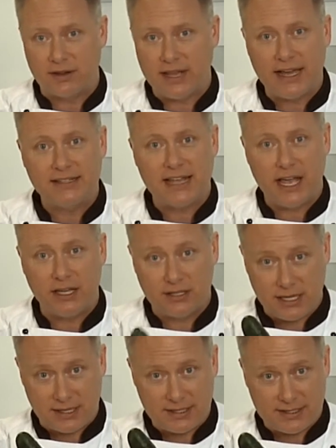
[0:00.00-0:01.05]
That's how you
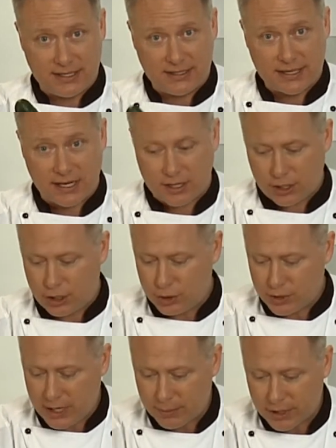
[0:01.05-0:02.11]
take the seeds out of the
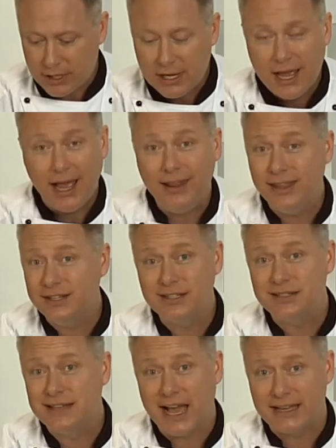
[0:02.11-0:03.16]
cucumber, and then
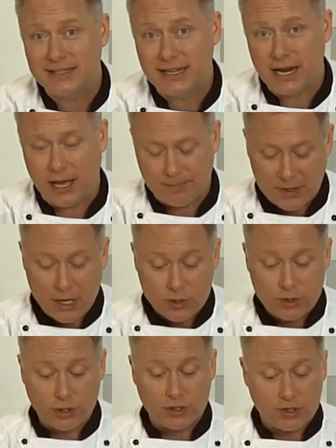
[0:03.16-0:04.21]
just dice it up.
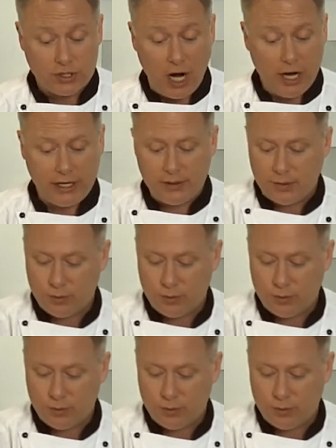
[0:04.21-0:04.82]
So to start it,